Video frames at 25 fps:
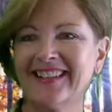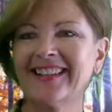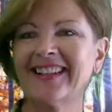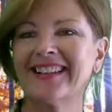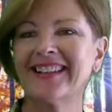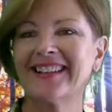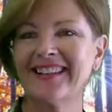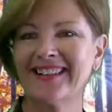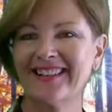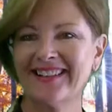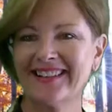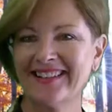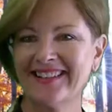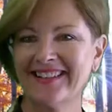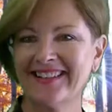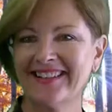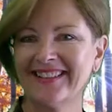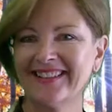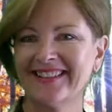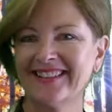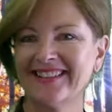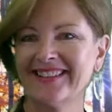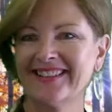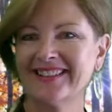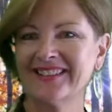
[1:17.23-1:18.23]

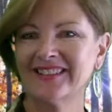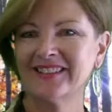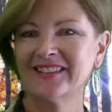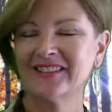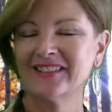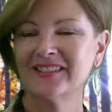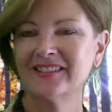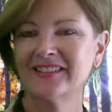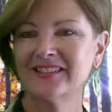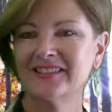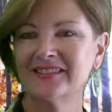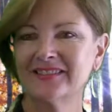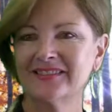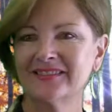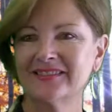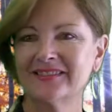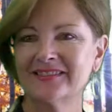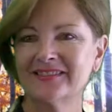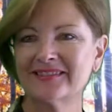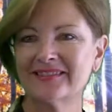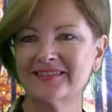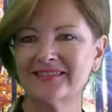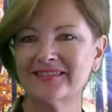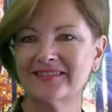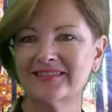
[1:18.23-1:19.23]

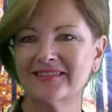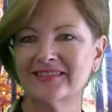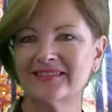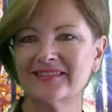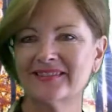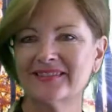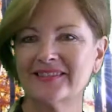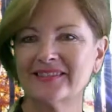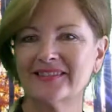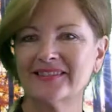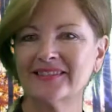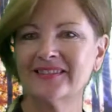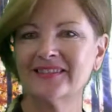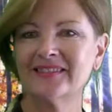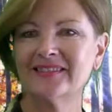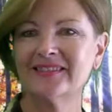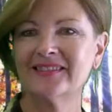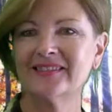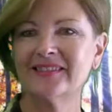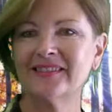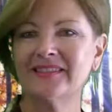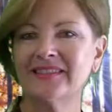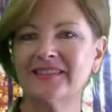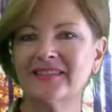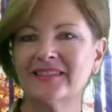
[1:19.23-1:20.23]

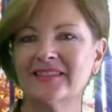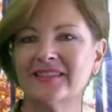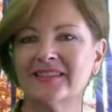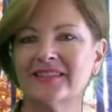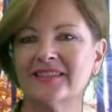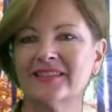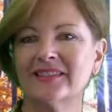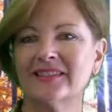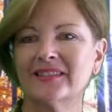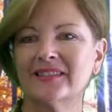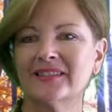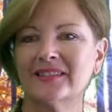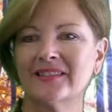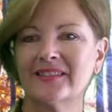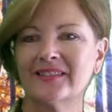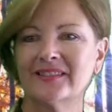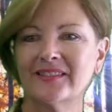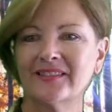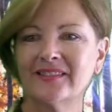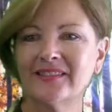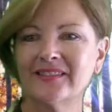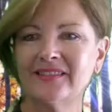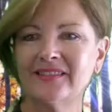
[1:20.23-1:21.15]
The person shown says nothing.